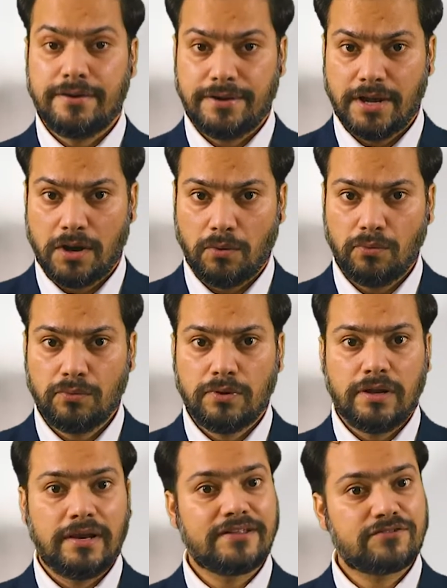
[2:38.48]
Now,
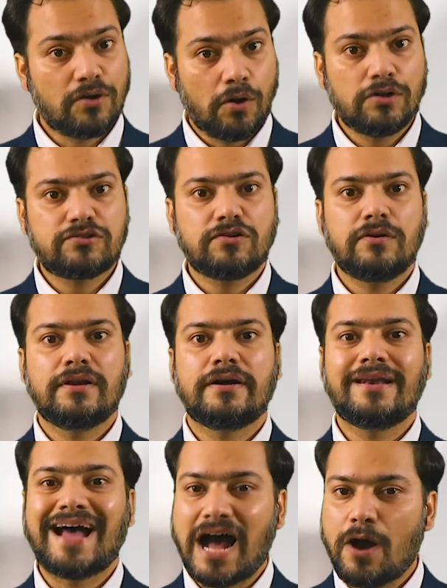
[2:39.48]
let's also
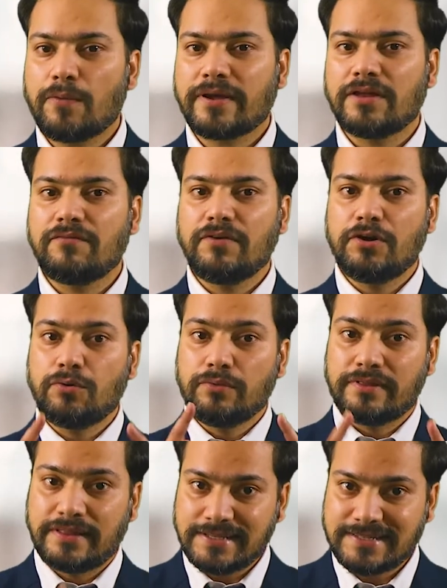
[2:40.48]
learn how can we
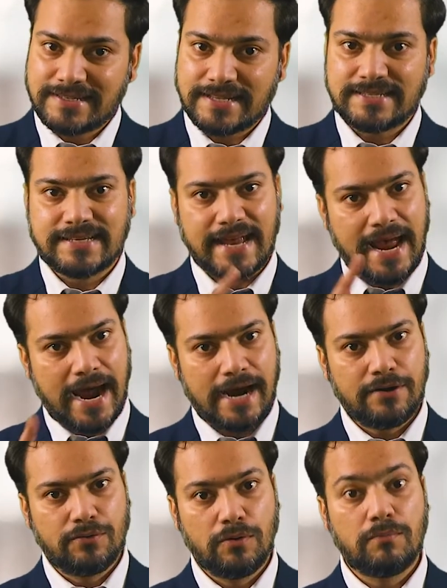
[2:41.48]
do this test
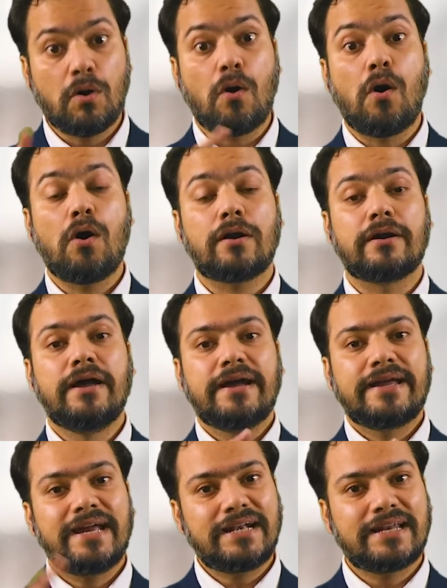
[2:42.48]
at home or
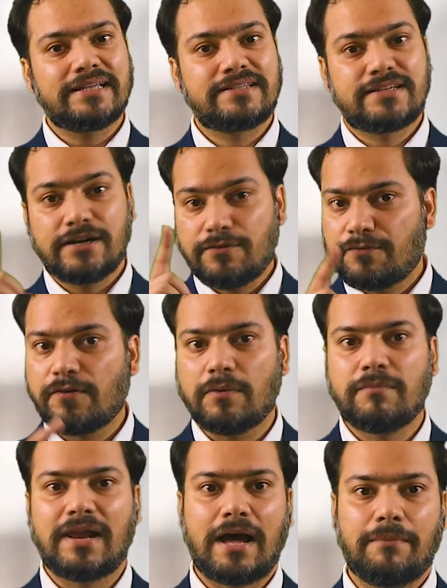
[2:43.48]
get tested
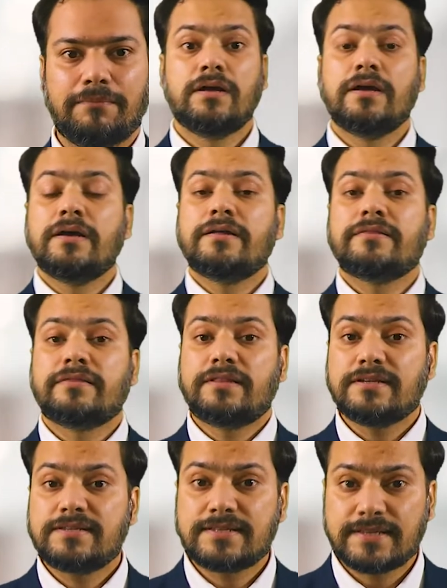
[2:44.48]
from lab.
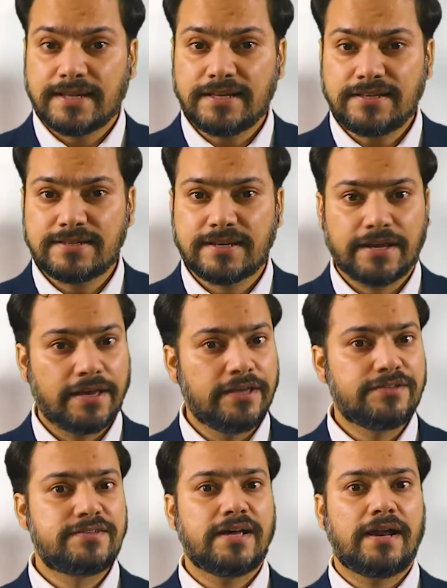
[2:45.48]
This test
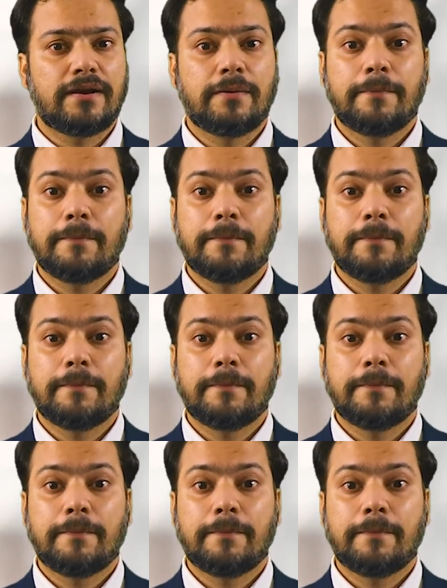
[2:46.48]
is done